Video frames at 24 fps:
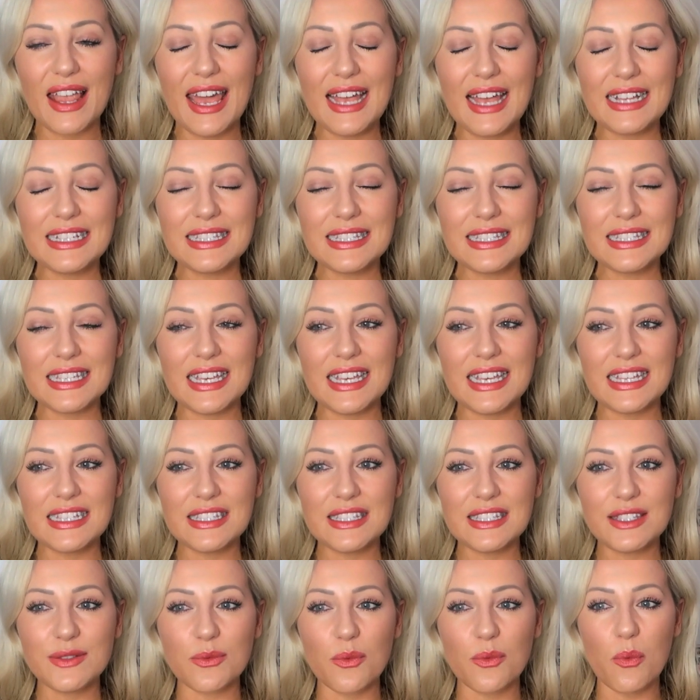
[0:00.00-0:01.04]

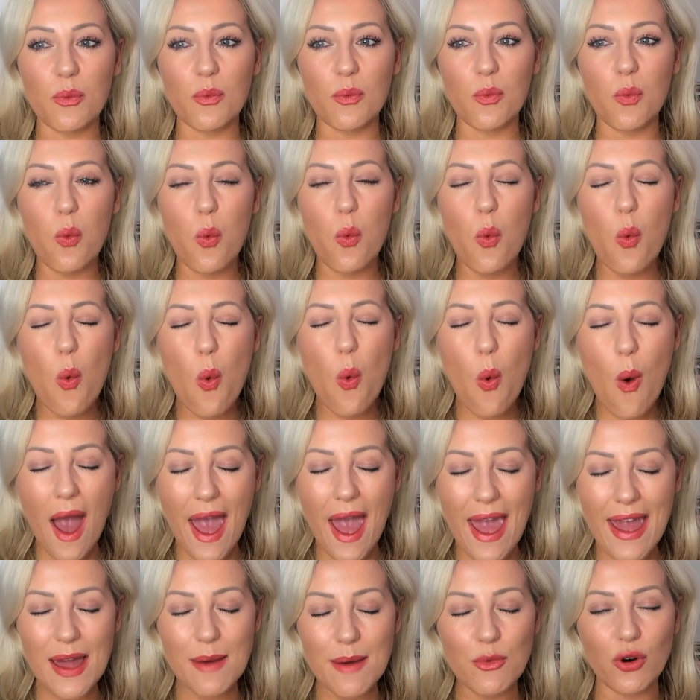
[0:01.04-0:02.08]
it's
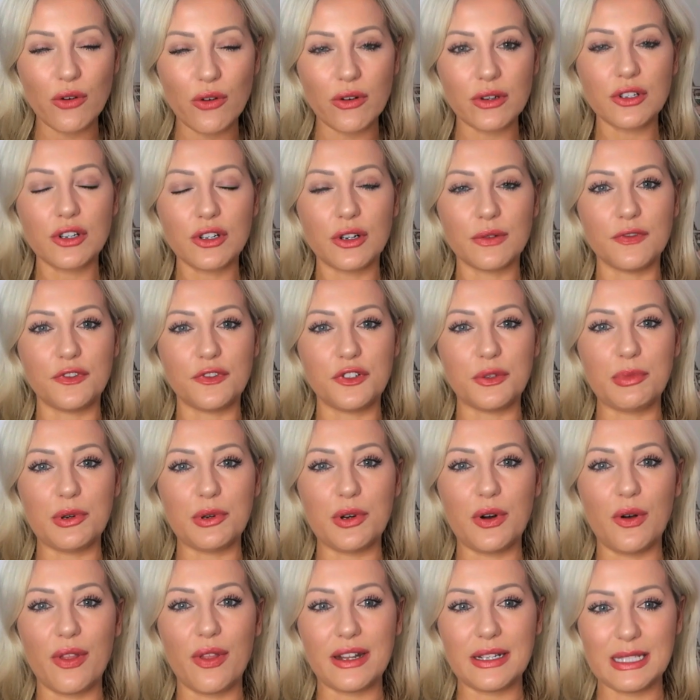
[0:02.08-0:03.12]
way more
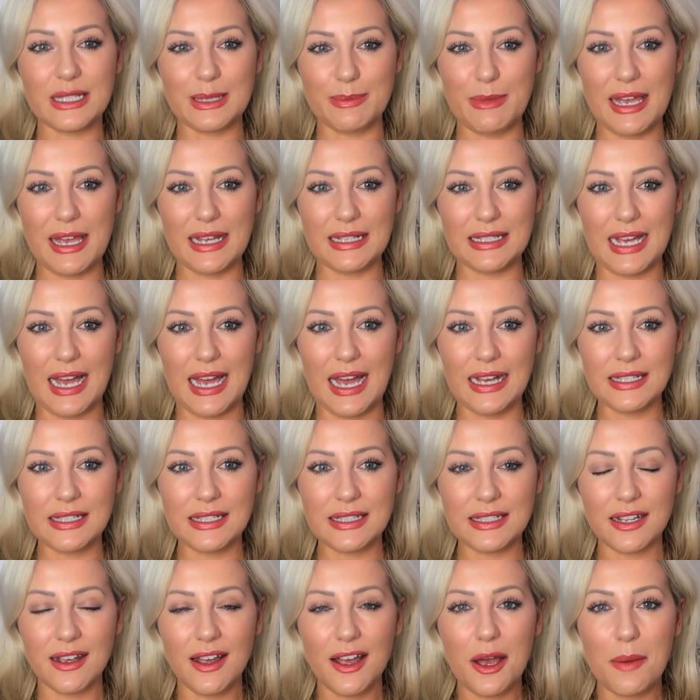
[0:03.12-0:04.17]
uncomfortable than a smear
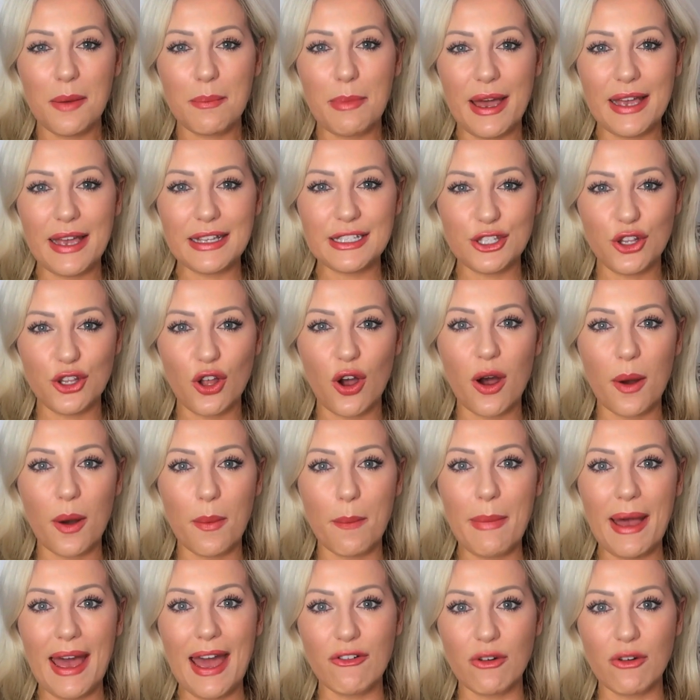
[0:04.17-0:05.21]
test, but it's not
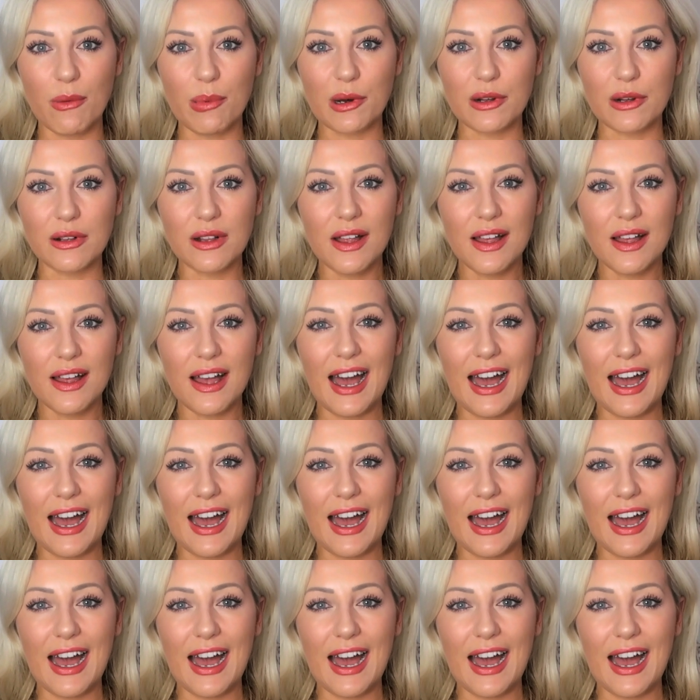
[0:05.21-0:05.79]
unbearable.